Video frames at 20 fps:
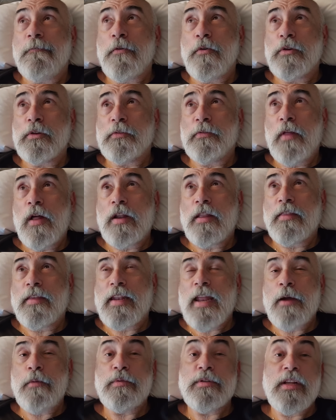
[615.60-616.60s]
first flight of
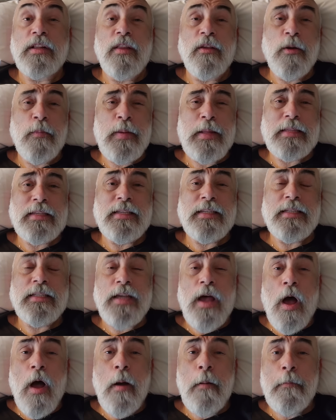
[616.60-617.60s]
the day was a little bit
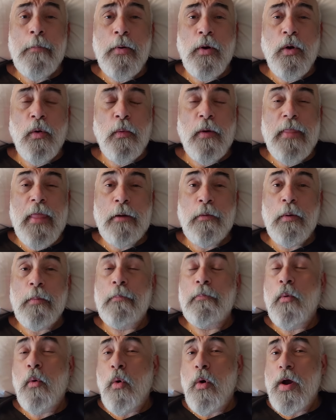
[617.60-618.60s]
somber. When they were
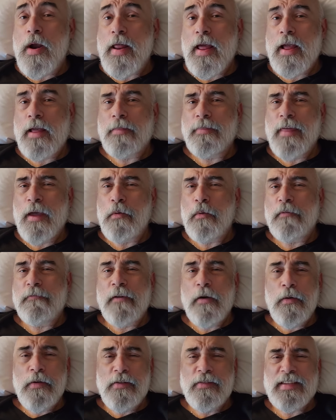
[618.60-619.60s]
boarding, they were
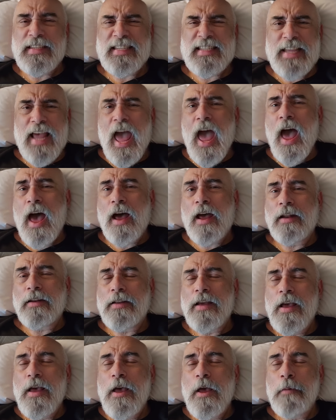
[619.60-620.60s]
very
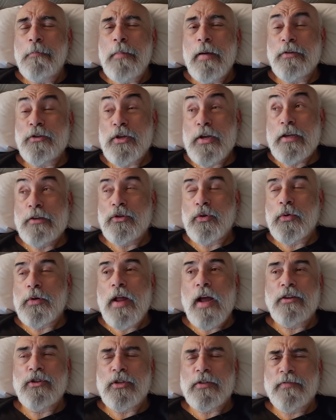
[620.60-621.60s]
sad. My chaser
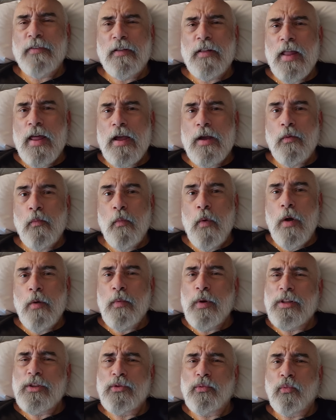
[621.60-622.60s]
and I just felt like,
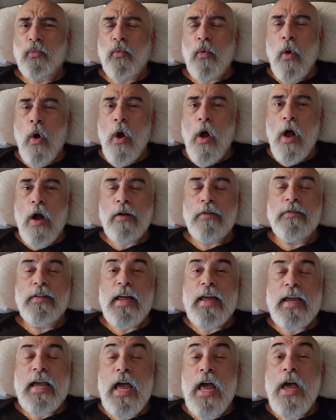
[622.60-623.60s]
well, what's wrong?
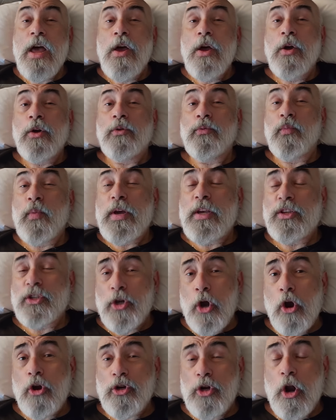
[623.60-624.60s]
Like, we
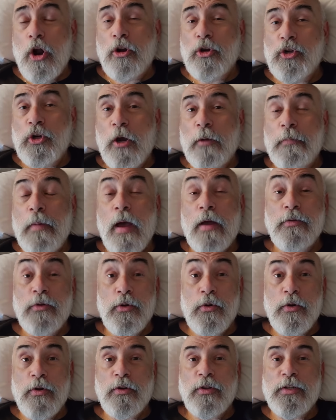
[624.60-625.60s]
started our trip on
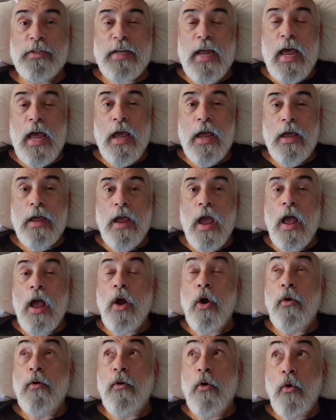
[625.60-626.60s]
New Year's Day
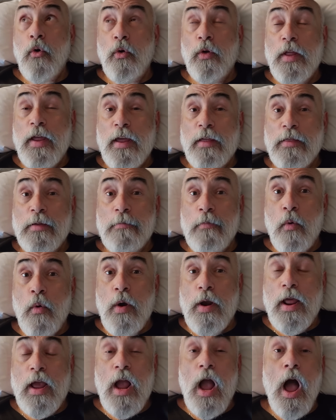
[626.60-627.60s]
early in the
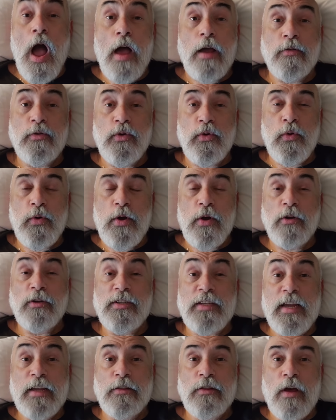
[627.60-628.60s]
morning on New
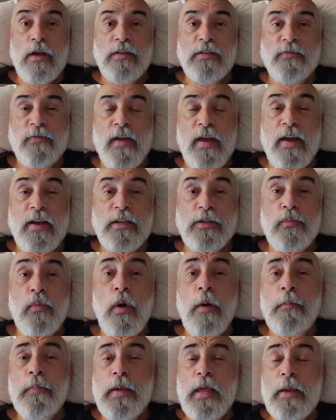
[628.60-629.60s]
Year's in Las Vegas,
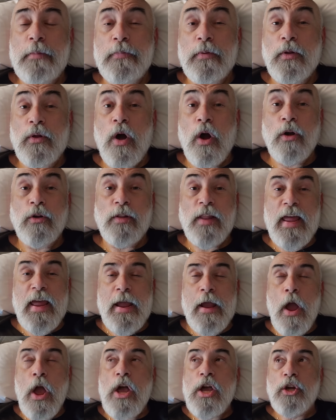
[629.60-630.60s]
where people are
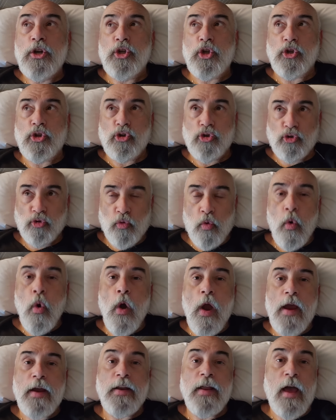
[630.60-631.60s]
like
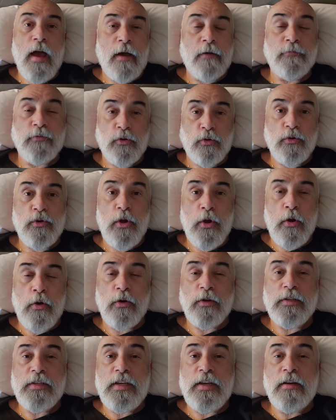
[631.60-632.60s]
destroyed after New
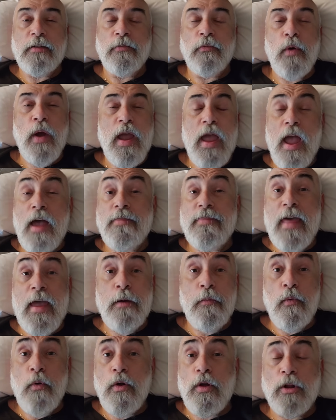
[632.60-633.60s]
Year's Eve, right? And
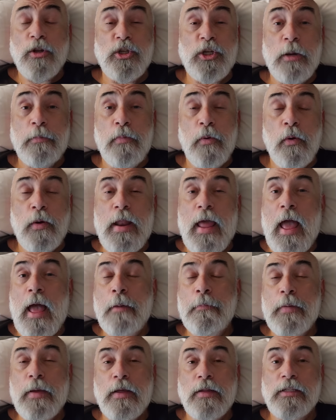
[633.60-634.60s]
they were all chipper and
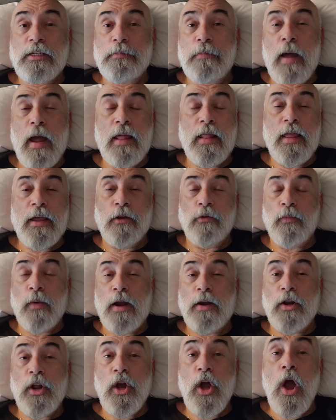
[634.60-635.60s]
happy and smiling and
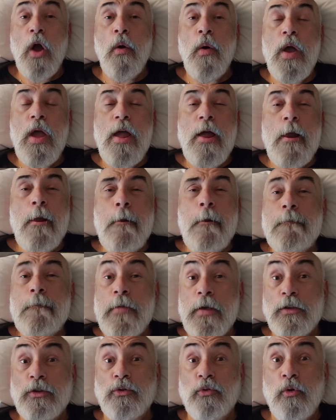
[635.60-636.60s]
ready to go.
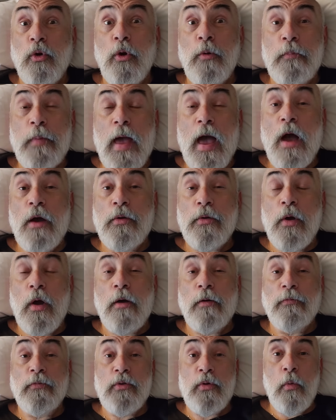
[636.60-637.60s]
This group out
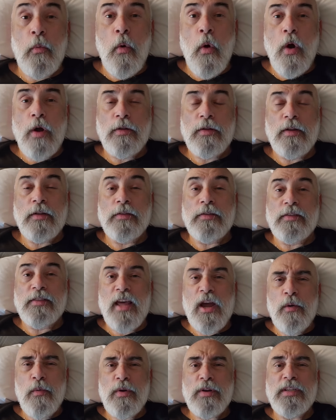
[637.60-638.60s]
of New Orleans,
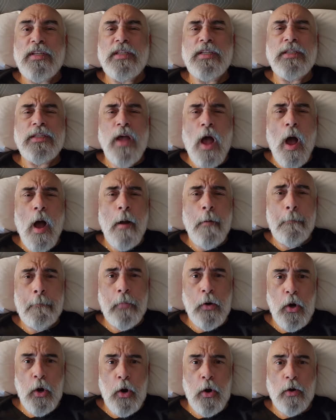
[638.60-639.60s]
they were
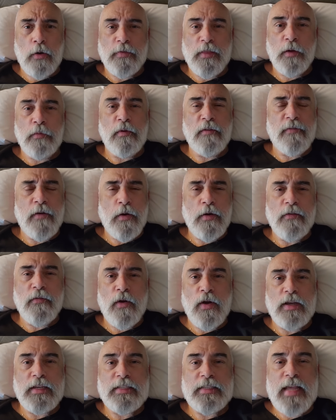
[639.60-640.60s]
somber. They were very,
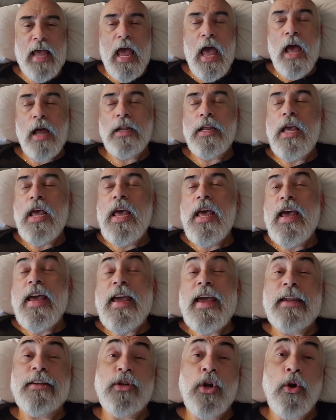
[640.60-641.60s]
very sad.
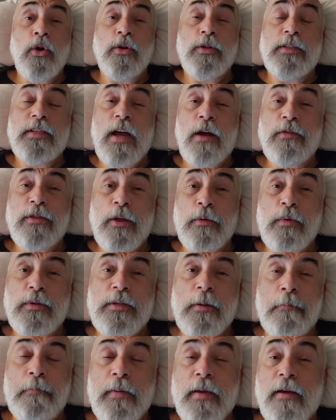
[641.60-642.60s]
It turns out there
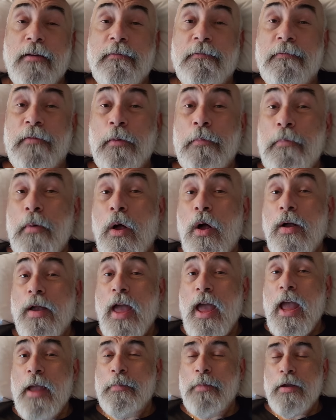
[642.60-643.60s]
was a big football
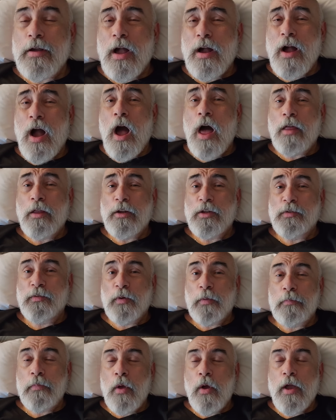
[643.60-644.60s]
game, like a college
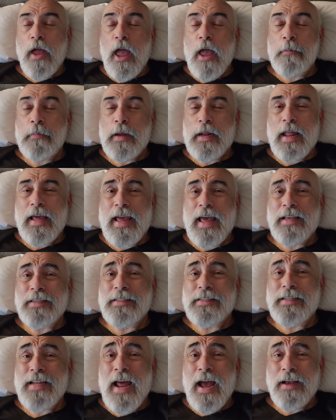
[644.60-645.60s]
football game, and I
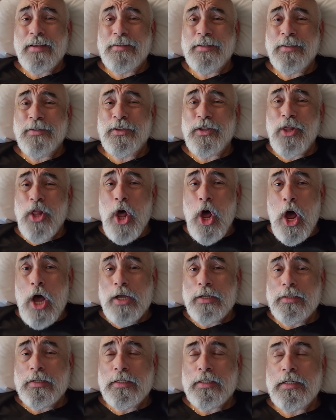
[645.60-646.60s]
guess Texas
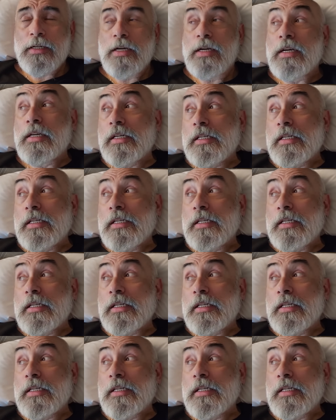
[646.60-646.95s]
lost.